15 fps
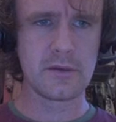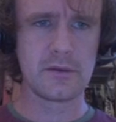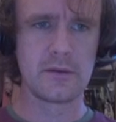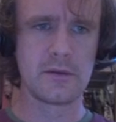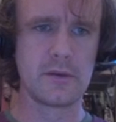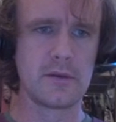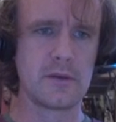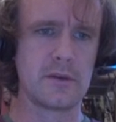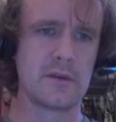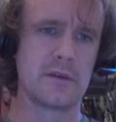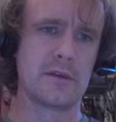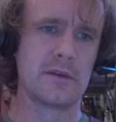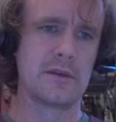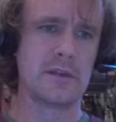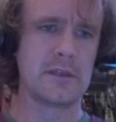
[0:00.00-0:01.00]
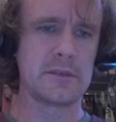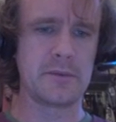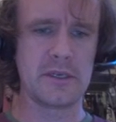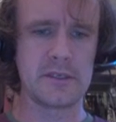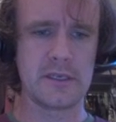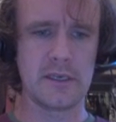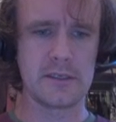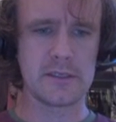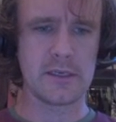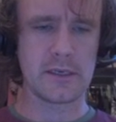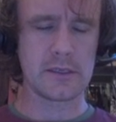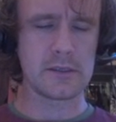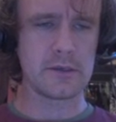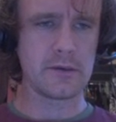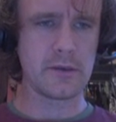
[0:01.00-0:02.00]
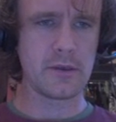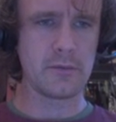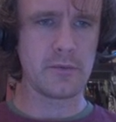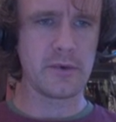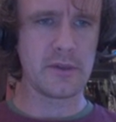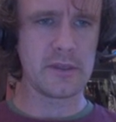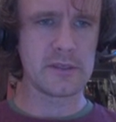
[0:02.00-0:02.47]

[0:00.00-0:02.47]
10 seconds looking at one of these.